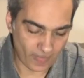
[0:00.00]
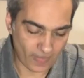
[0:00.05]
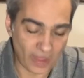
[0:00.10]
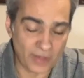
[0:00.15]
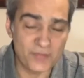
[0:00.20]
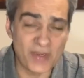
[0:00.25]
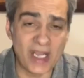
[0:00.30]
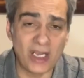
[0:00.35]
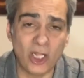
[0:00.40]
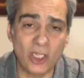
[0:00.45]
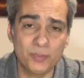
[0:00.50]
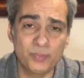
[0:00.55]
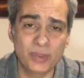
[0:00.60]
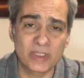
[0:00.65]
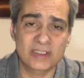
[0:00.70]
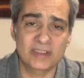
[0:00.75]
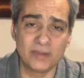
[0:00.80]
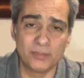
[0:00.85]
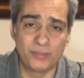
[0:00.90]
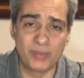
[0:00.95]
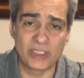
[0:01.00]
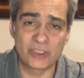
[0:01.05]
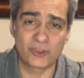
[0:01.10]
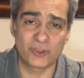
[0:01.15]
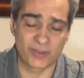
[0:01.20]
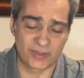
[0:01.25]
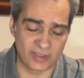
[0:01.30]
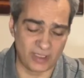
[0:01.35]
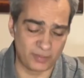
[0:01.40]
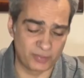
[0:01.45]
Now I'll put some
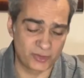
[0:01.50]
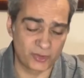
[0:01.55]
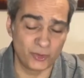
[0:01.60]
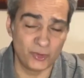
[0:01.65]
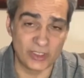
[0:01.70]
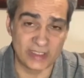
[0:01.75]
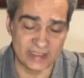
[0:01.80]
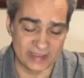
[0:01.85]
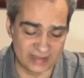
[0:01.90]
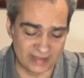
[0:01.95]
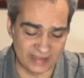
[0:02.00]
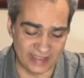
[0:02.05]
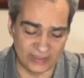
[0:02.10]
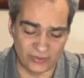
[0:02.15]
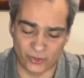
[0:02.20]
pictures up so you can see.